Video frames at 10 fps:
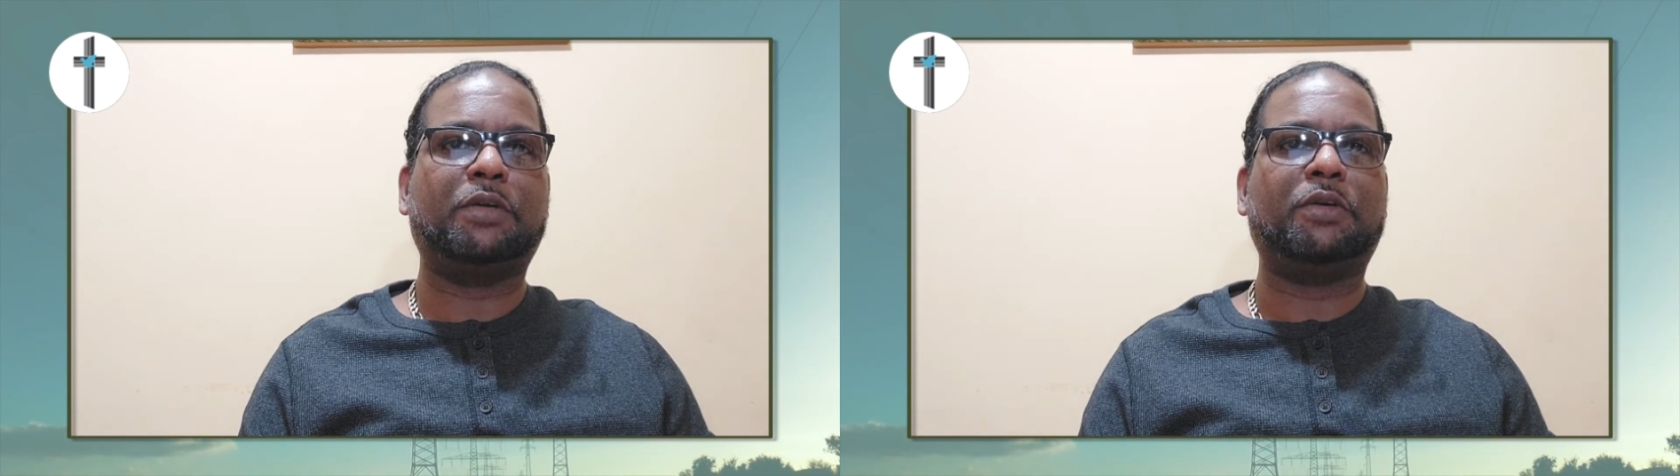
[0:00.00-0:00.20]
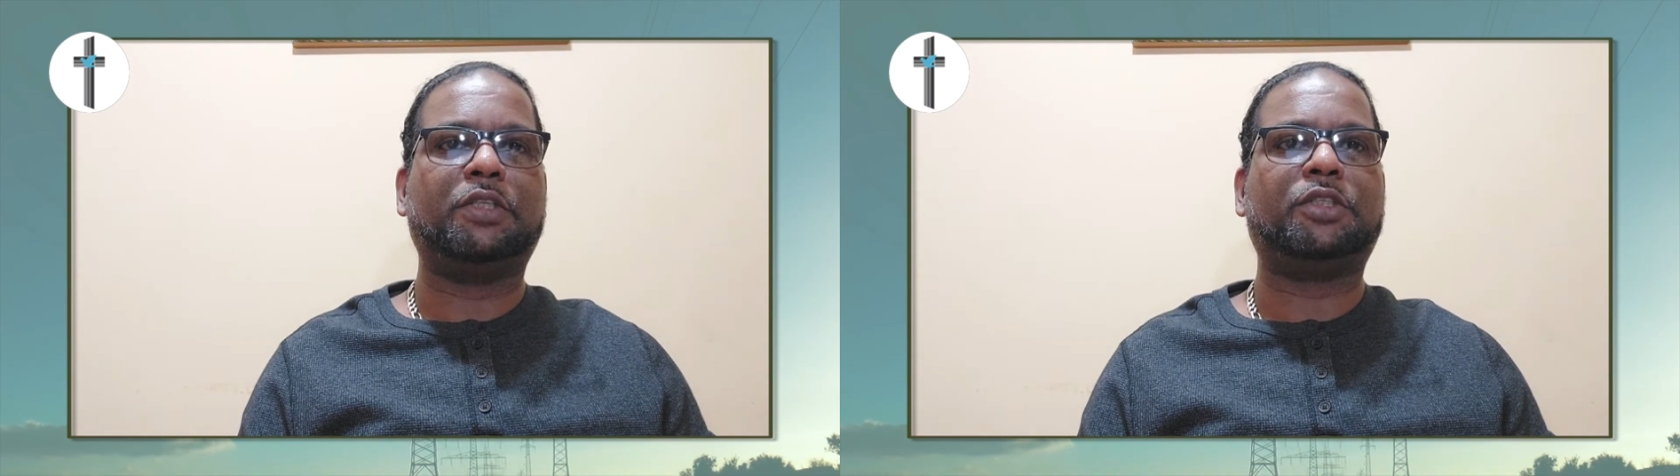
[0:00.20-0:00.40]

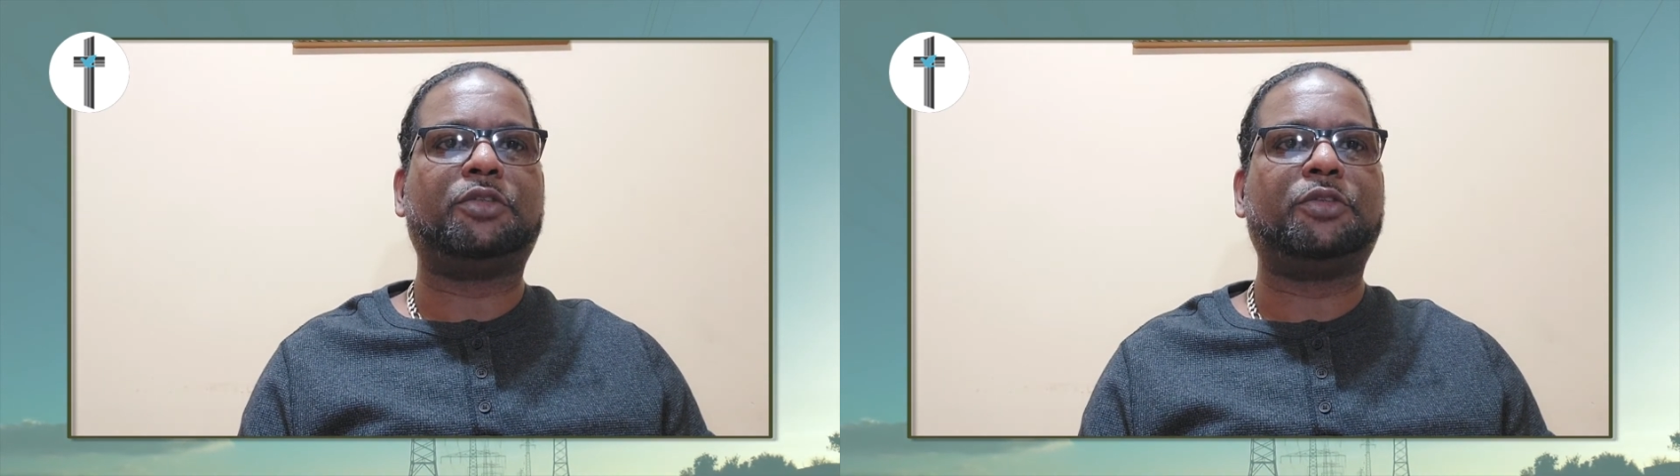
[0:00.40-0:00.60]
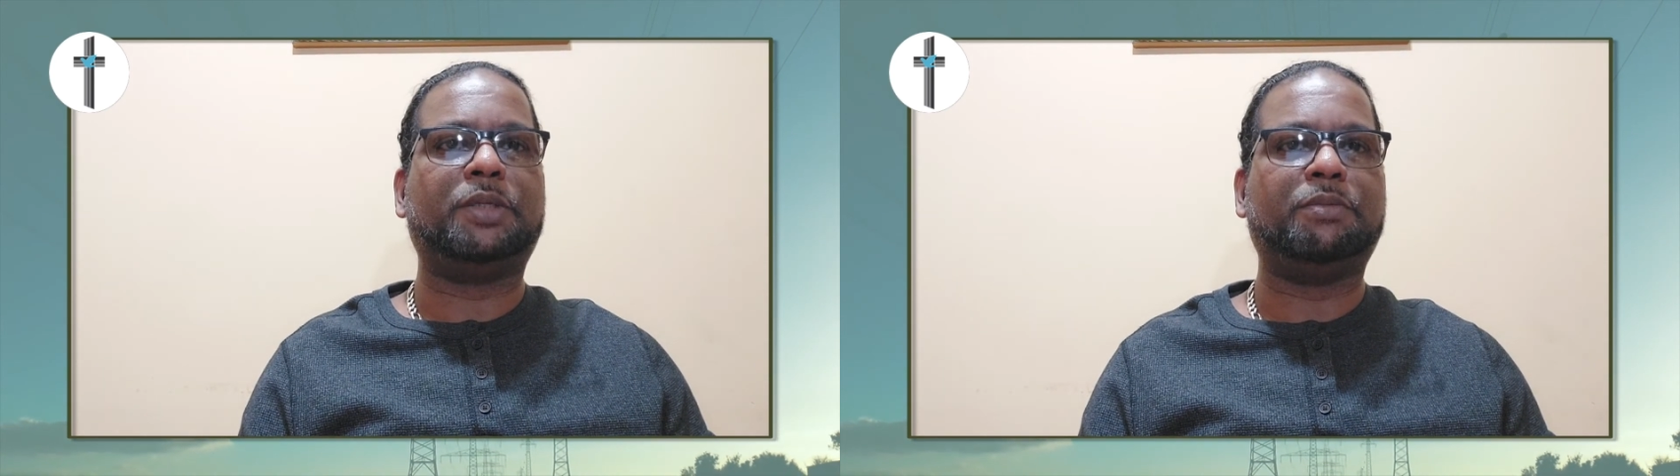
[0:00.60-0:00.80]
or
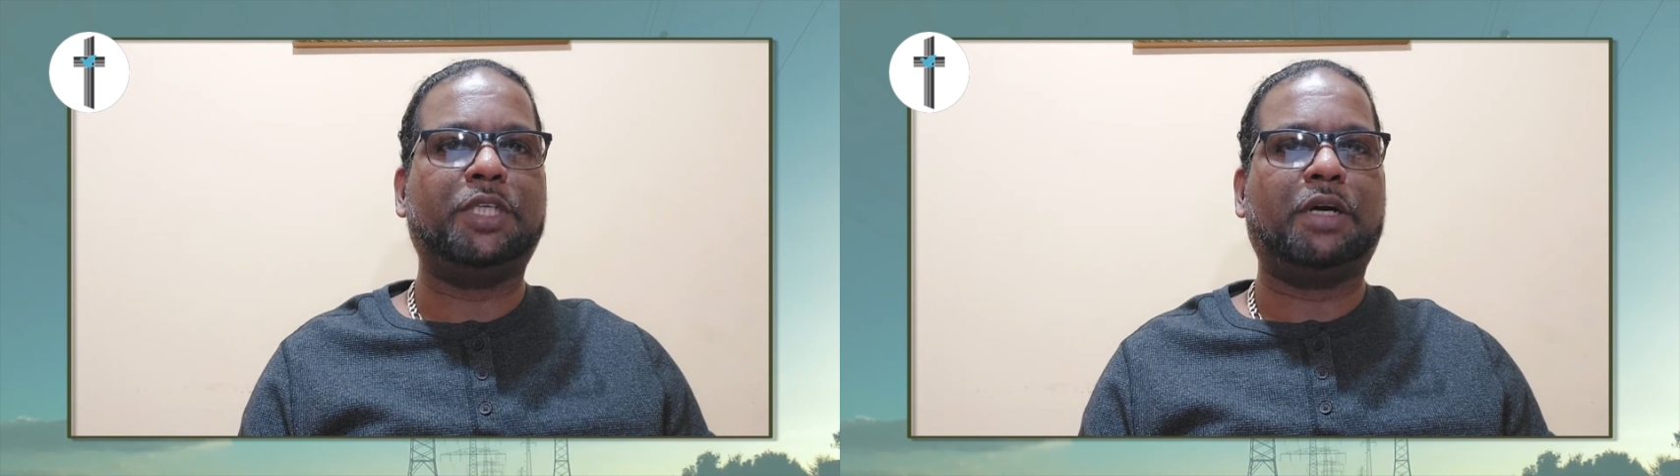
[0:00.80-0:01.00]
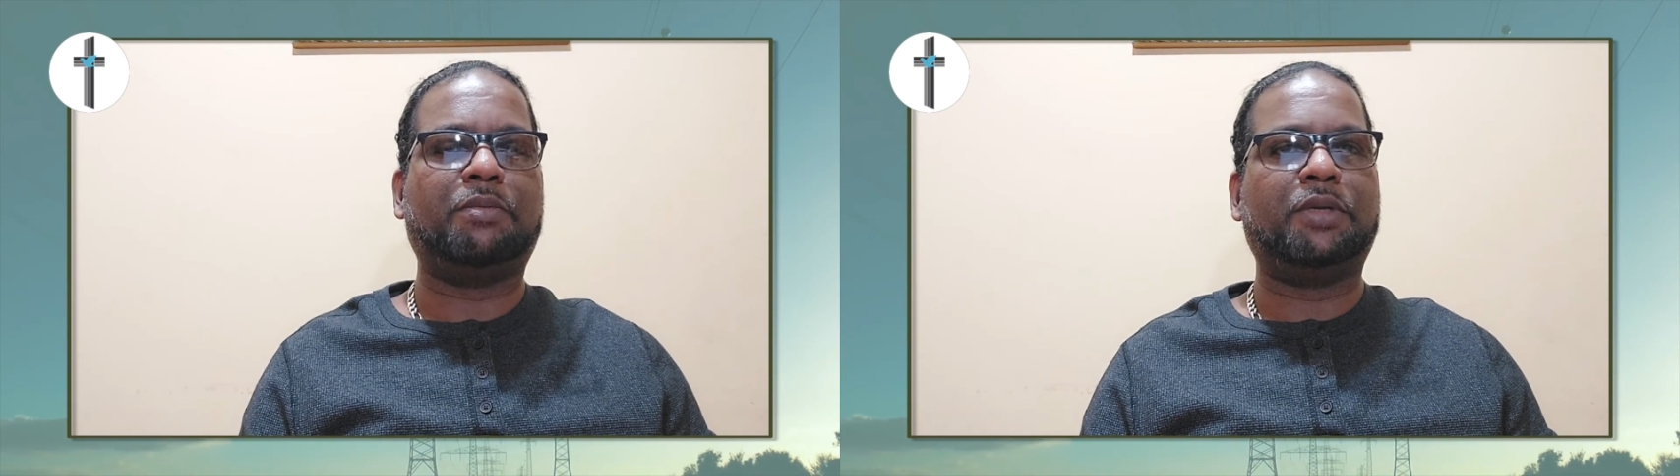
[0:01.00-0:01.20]
dream
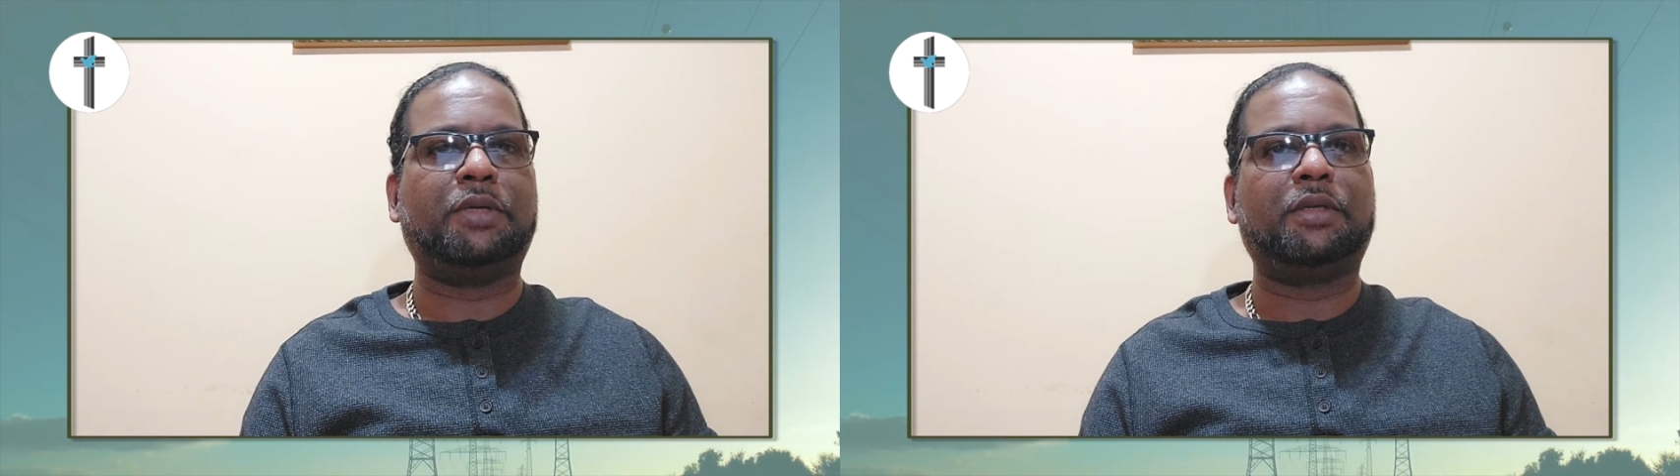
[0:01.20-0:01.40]
job,